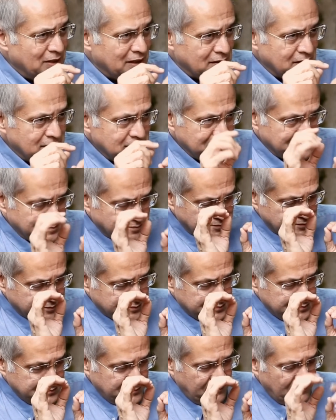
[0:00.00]
blood,
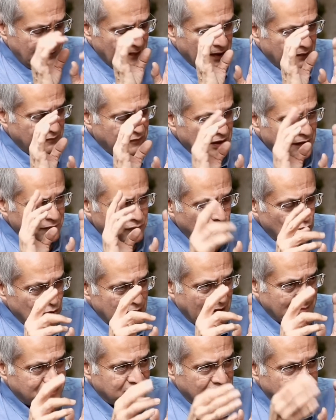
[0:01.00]
we have two
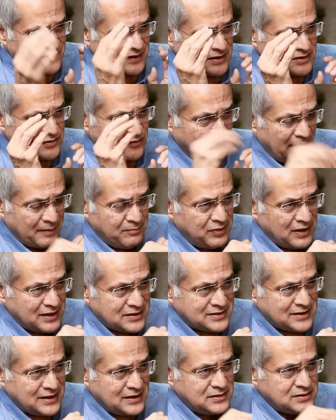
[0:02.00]
types of cells, red
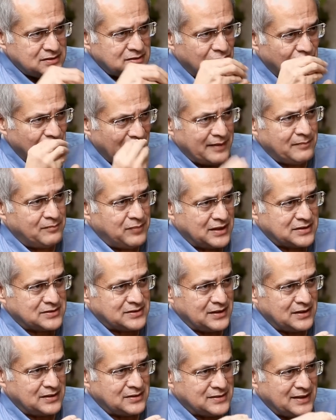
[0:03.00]
blood cells, white blood
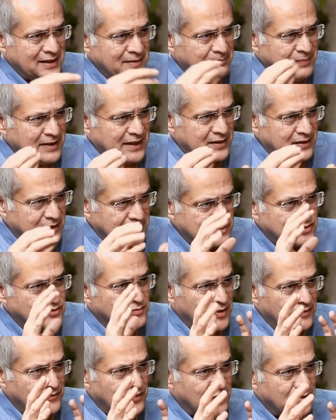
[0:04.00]
cells, and platelets. You
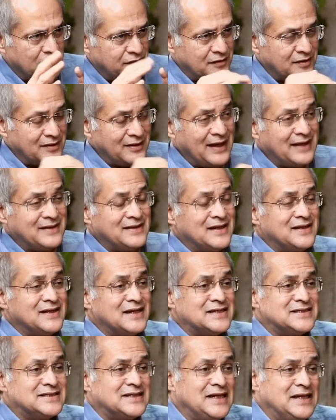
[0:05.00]
may have heard of it. And then
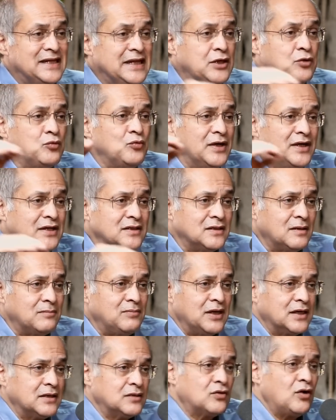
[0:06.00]
there is the liquid in the
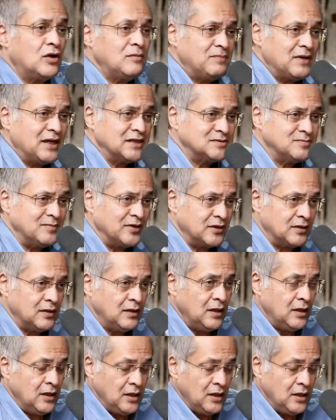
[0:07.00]
blood called plasma.